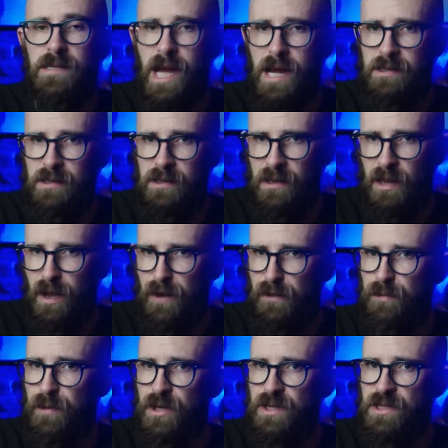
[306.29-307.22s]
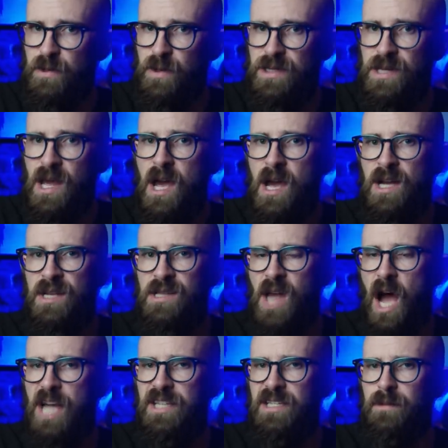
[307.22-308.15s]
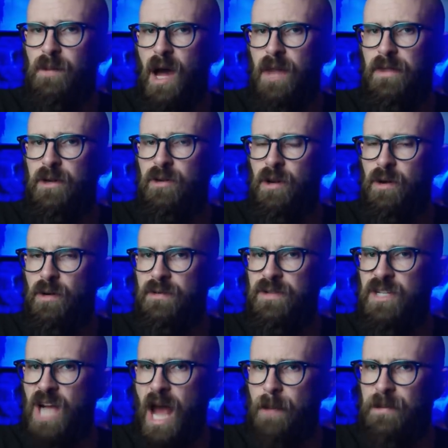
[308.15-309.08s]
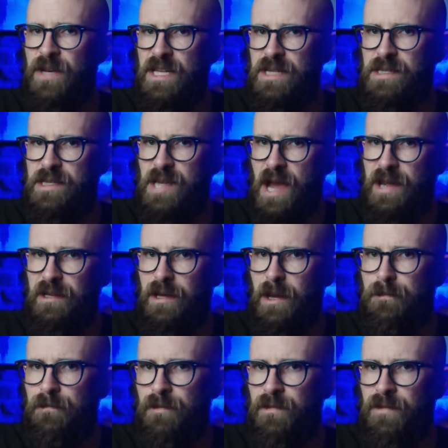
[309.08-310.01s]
tattered lifeboats was sighted by the crew of a Japanese tanker.